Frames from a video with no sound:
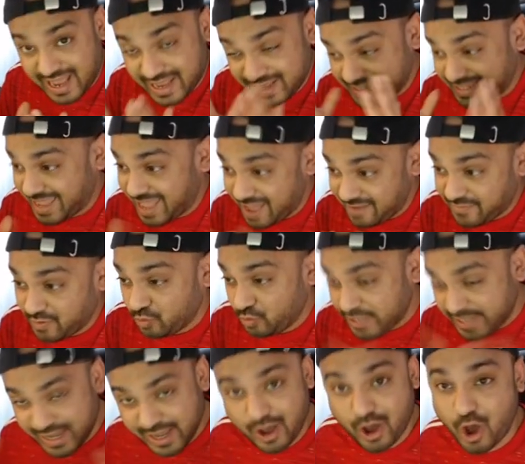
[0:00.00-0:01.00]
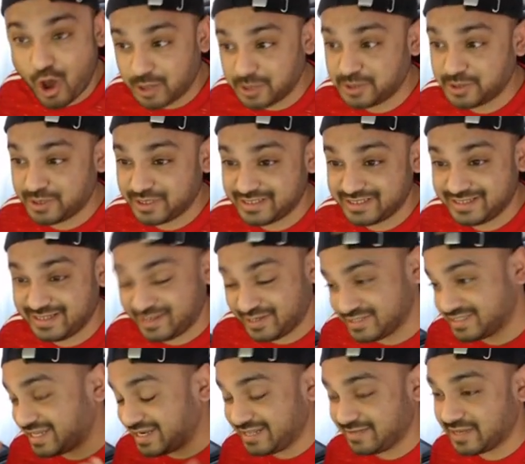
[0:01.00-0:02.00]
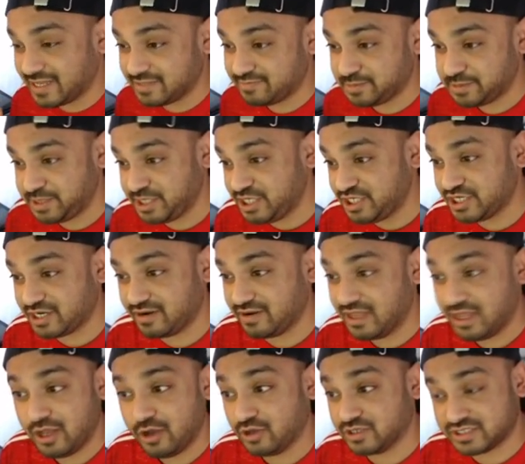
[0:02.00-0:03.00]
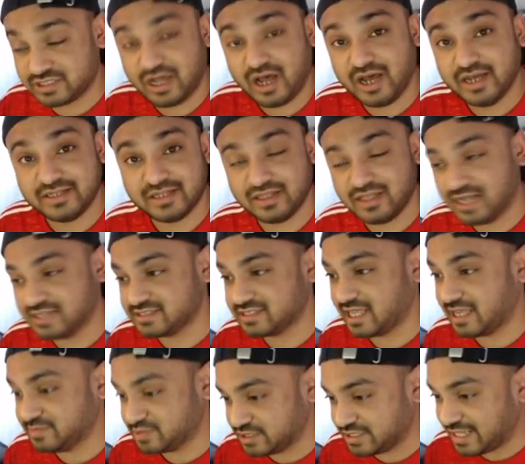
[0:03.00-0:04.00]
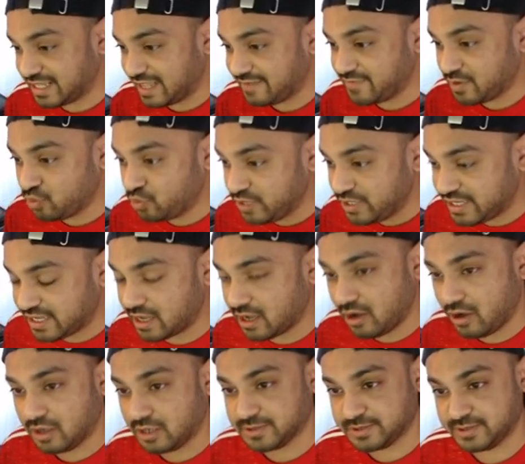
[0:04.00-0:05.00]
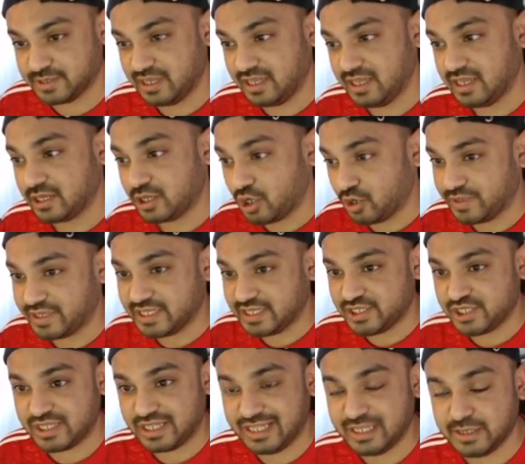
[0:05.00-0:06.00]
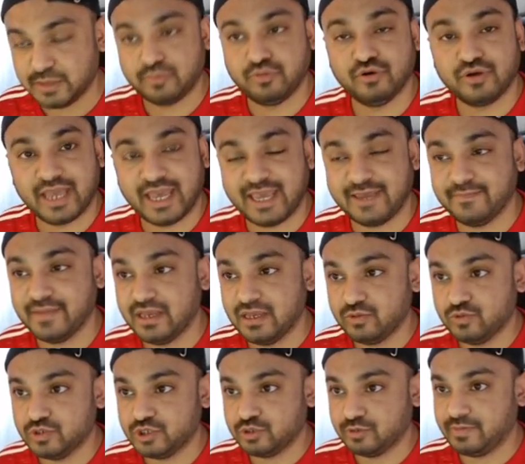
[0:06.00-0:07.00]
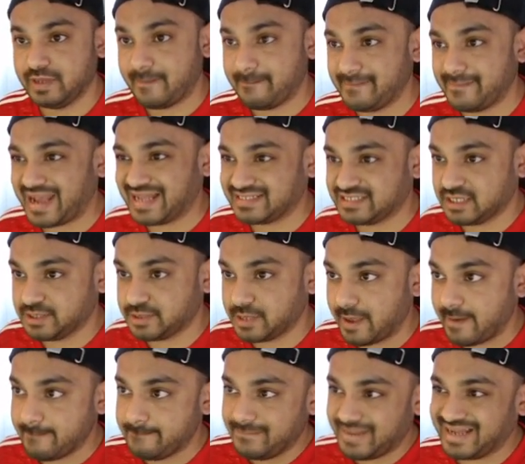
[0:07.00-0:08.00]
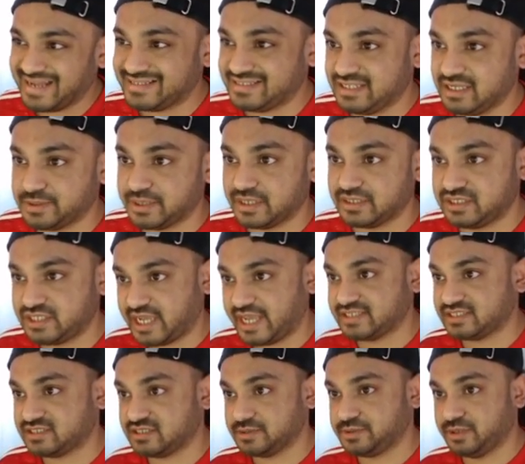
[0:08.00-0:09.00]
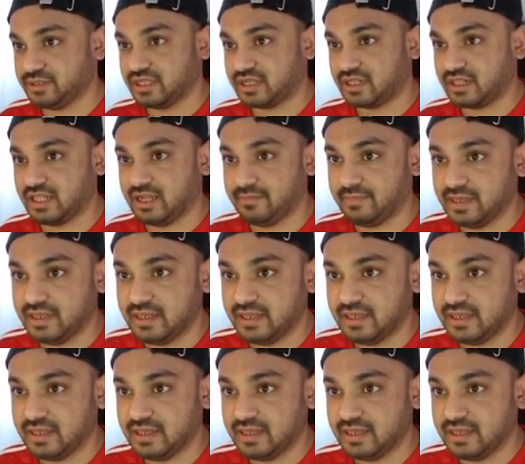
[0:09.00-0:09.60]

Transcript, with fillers: They have a week off because they didn't feature or start in the last game, so they'll have a week off going into the Liverpool game, which will be a massive, massive test for the club.